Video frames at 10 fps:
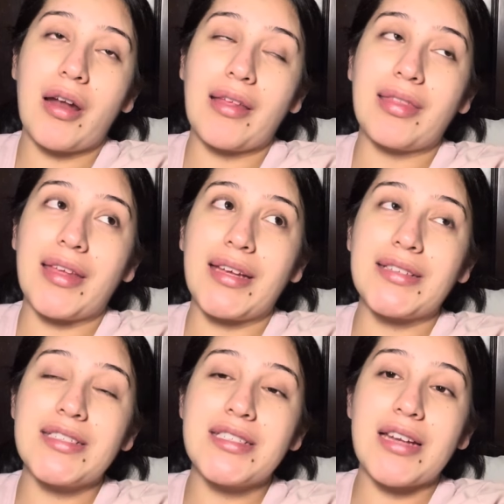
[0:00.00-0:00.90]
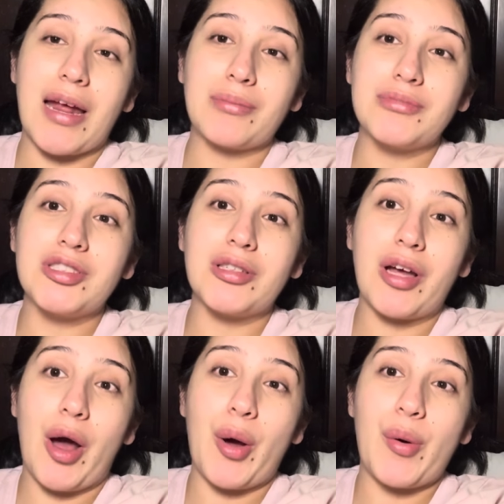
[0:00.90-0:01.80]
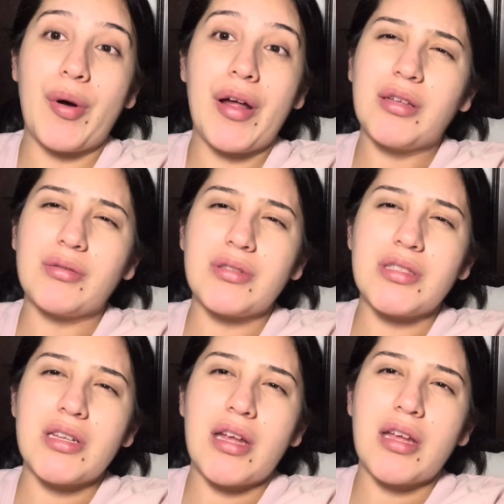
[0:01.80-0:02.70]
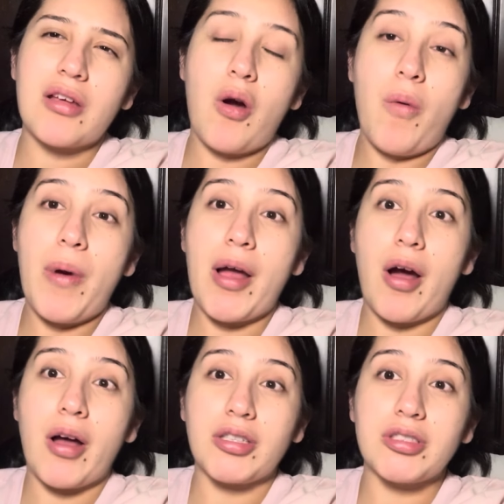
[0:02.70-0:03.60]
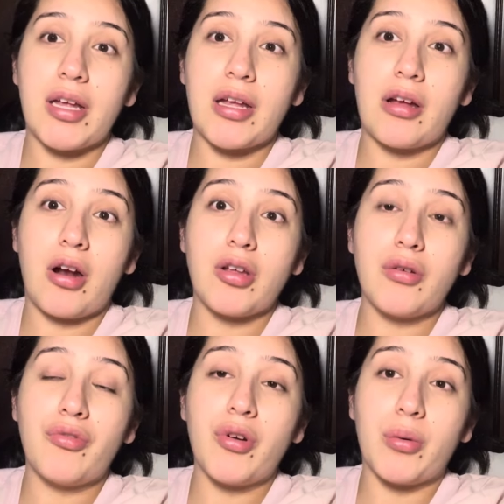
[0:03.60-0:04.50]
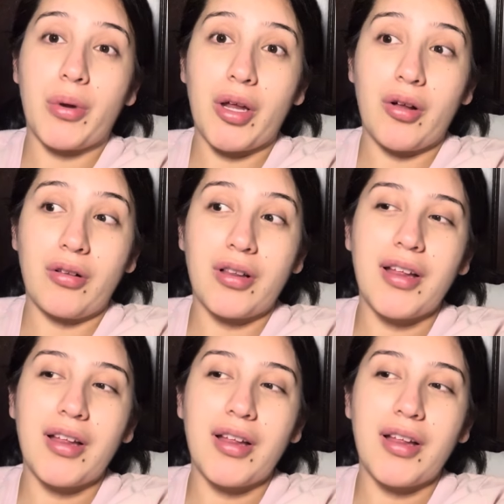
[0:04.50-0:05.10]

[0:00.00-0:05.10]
I think it's time to go. He was like, Oh my gosh, like, are you for real?